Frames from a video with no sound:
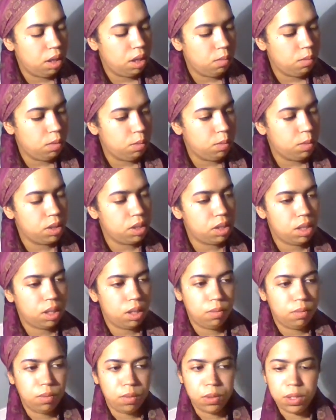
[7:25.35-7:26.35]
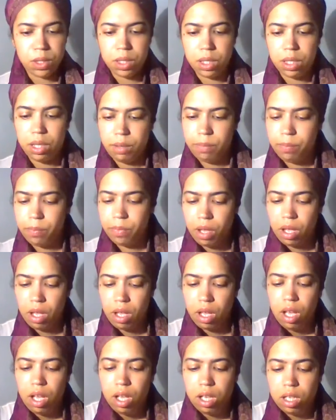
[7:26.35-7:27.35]
I'm almost done for today.
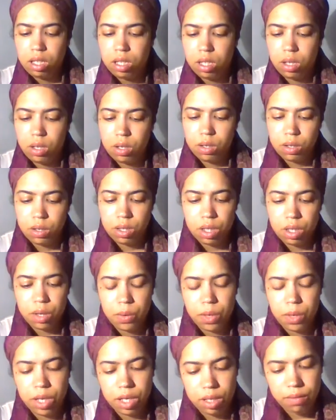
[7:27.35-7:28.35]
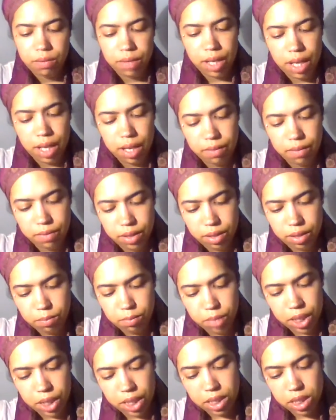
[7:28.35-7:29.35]
So, the Queen of Heaven,
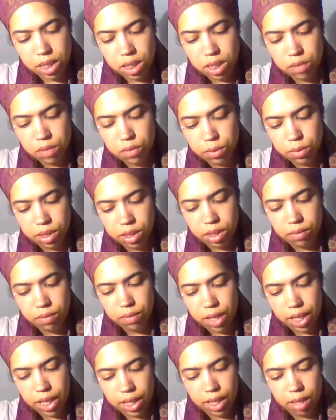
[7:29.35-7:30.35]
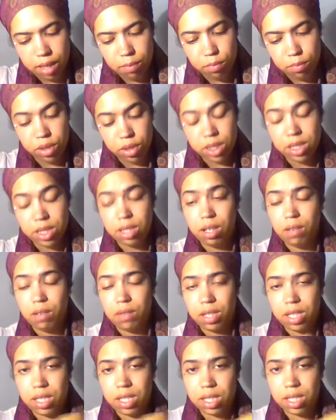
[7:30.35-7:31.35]
blessings from the Divine Empress of
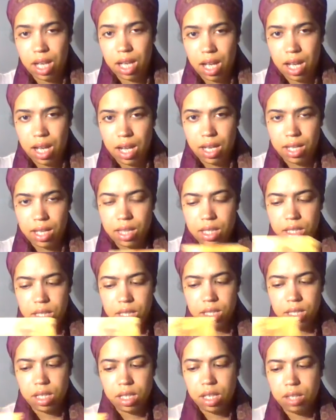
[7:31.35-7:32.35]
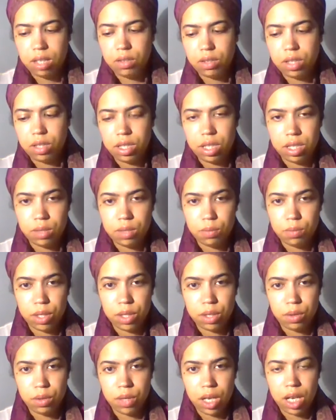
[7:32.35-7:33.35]
the Sky. This is the energy that is
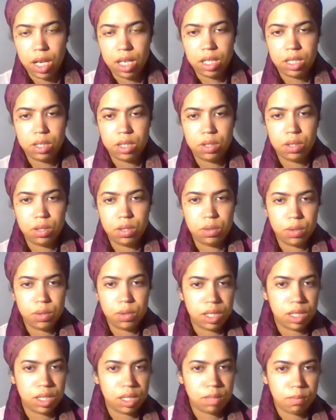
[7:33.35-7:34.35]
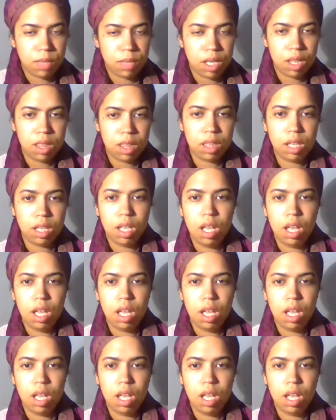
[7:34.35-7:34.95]
with you guys during this month.